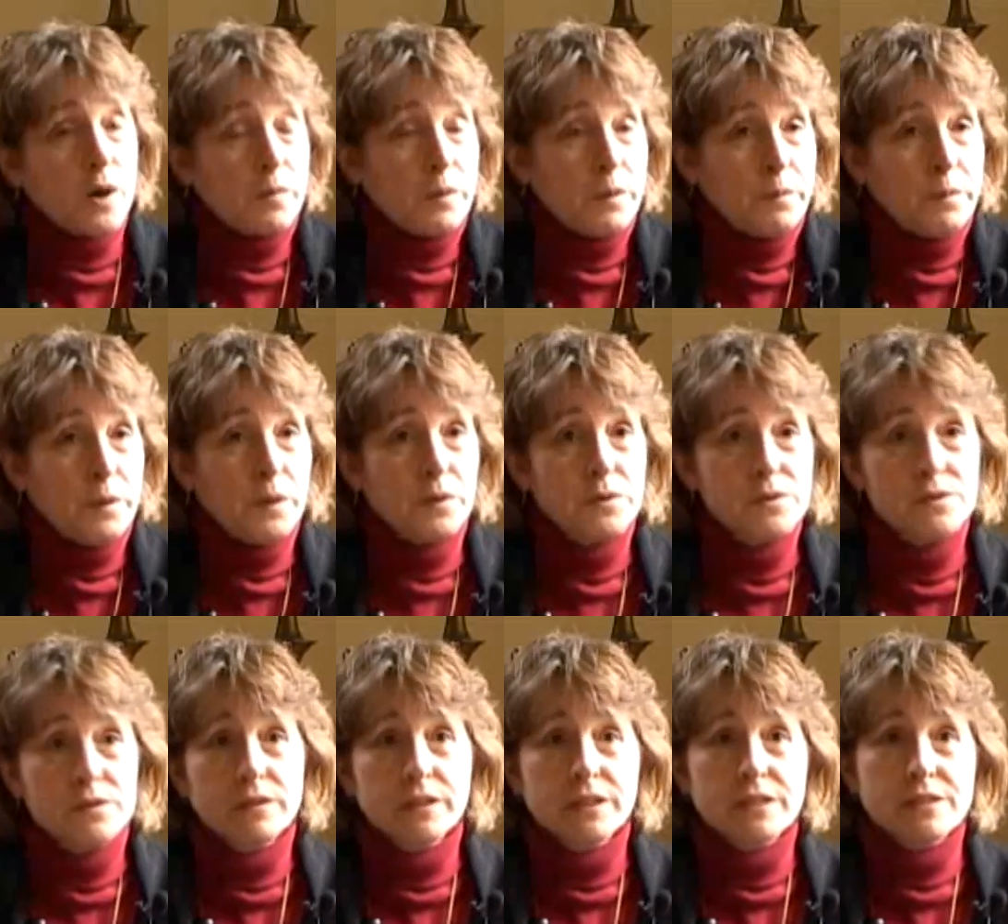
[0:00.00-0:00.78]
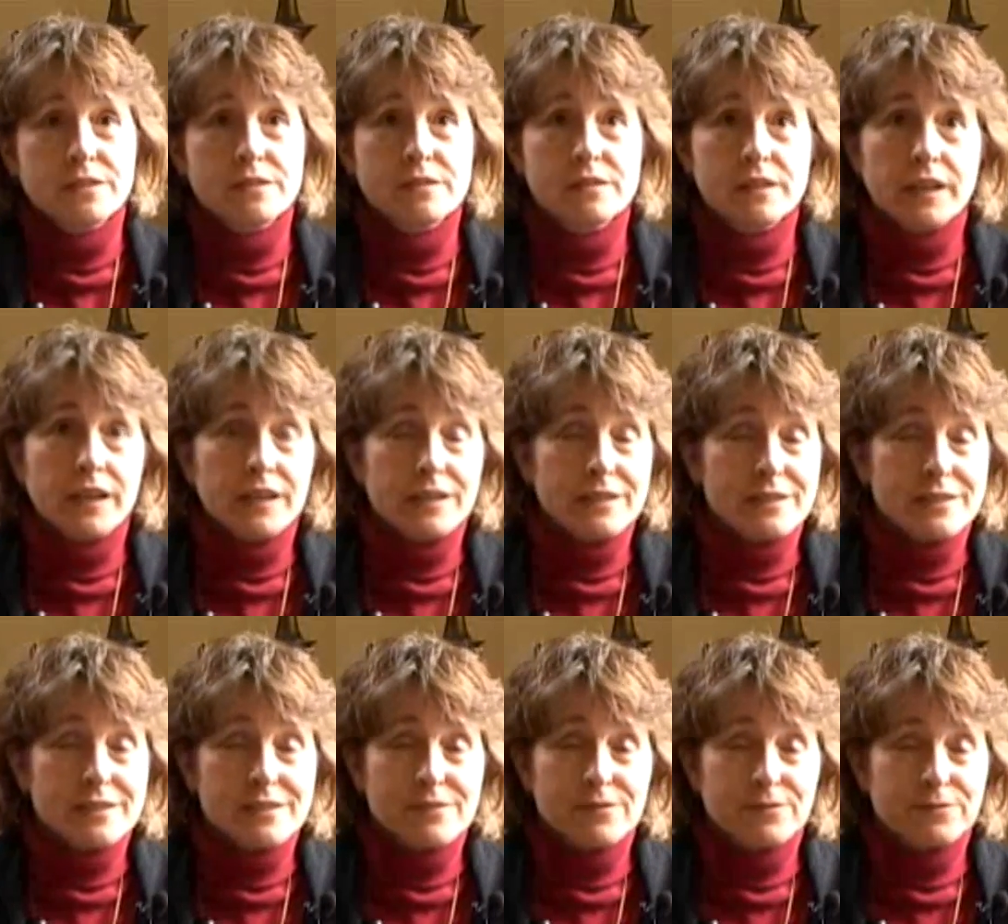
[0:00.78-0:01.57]
proposal
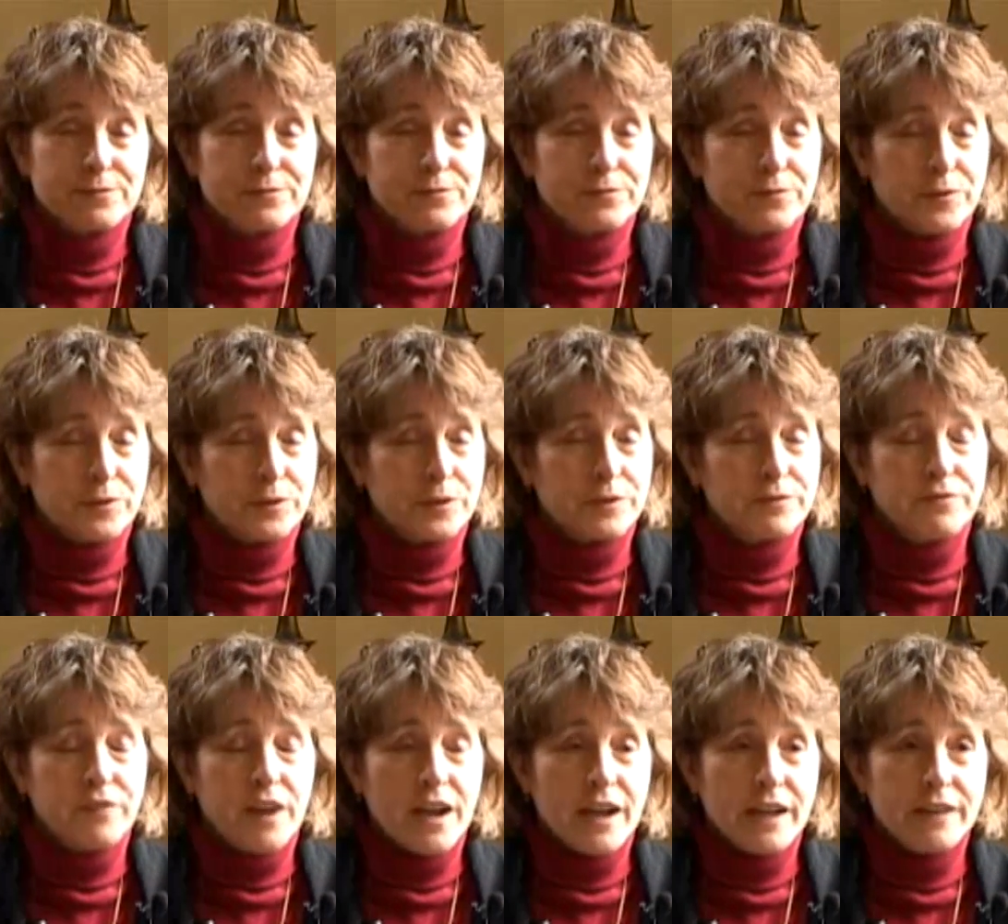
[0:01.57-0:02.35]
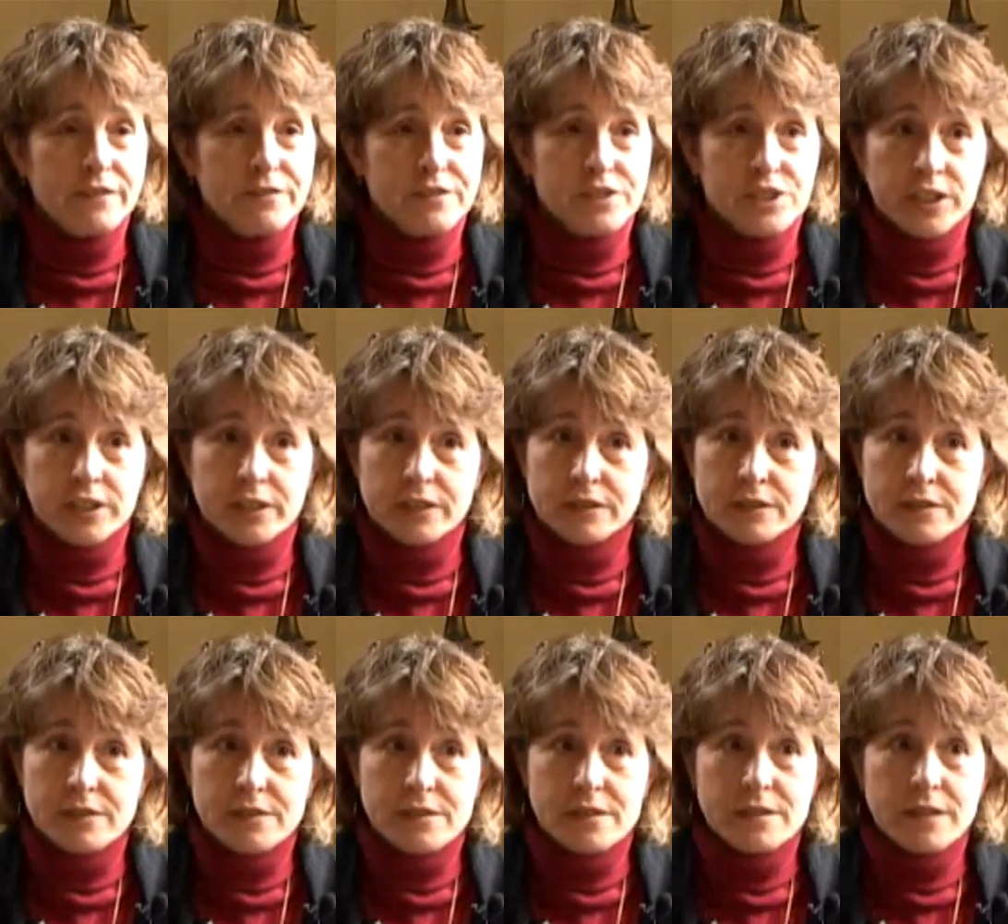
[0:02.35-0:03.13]
is for 5
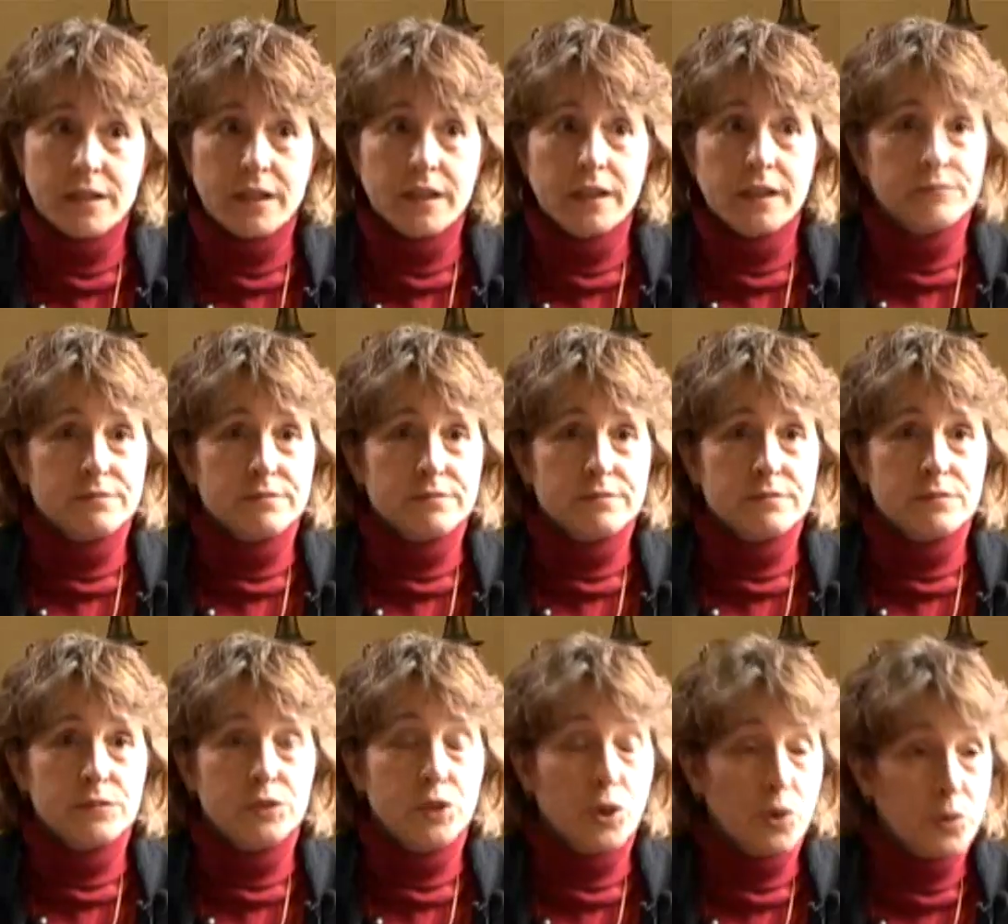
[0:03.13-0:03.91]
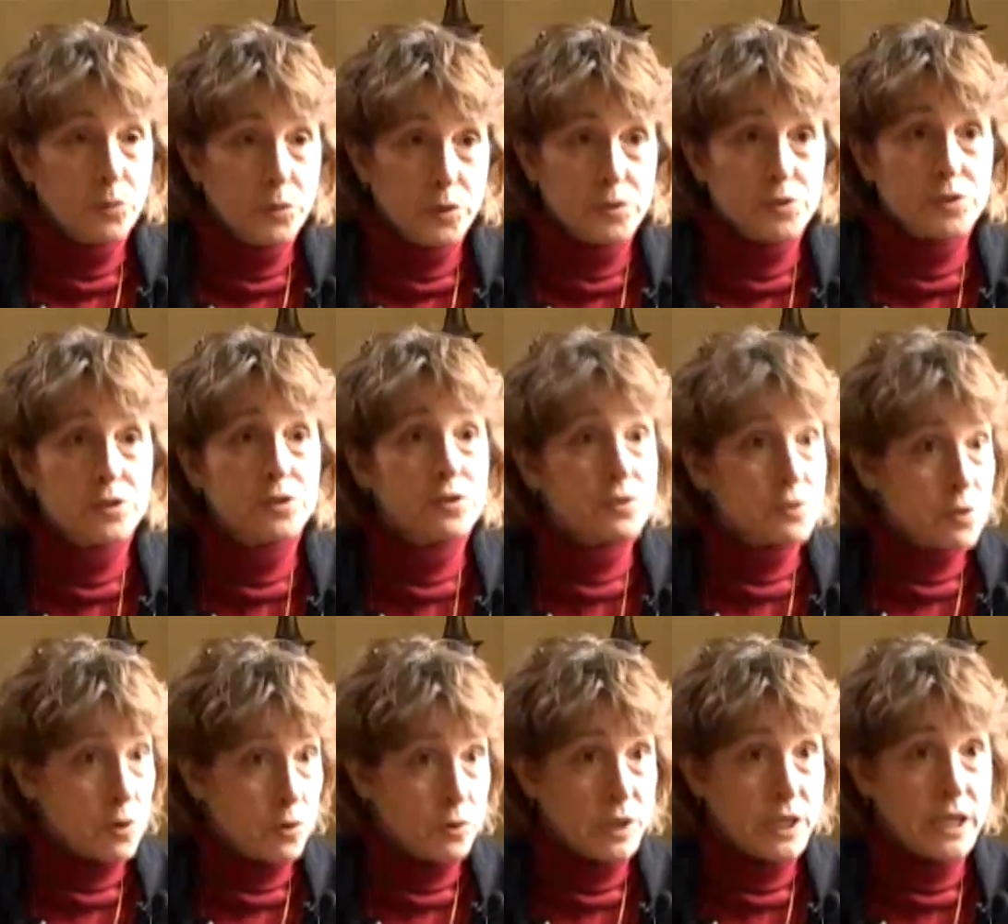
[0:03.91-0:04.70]
chickens, no roosters,
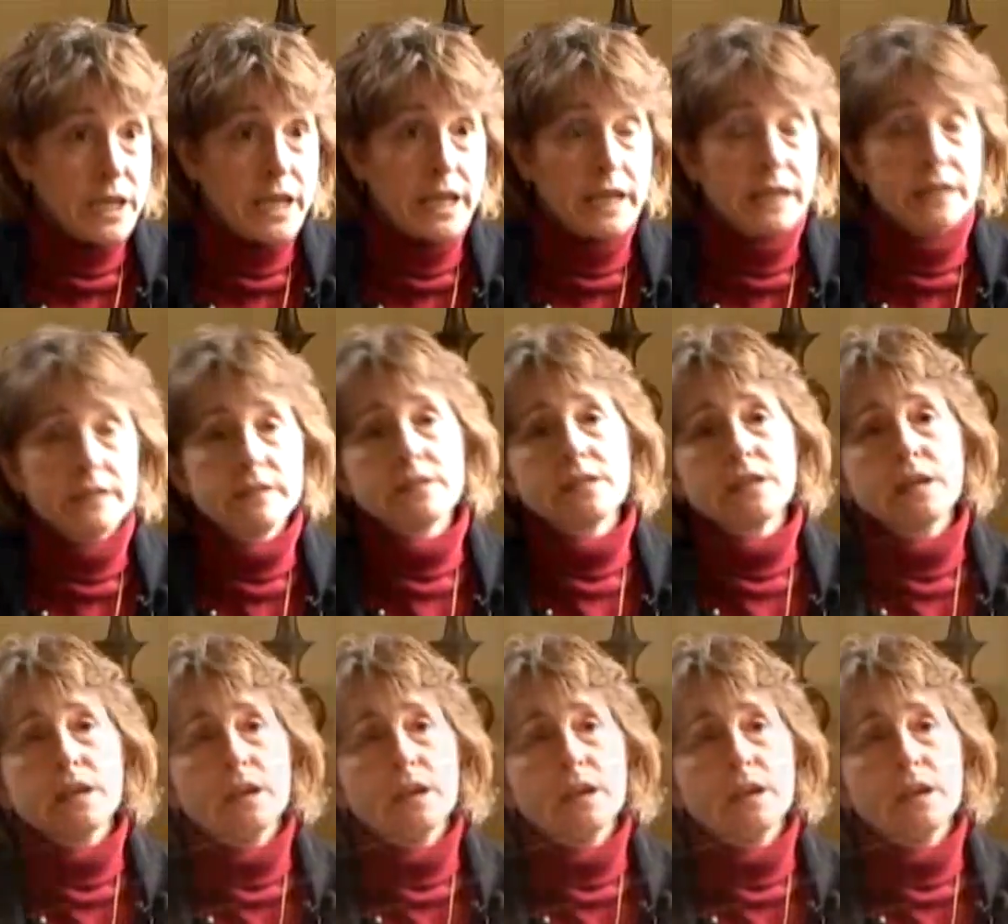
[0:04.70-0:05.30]
only hens,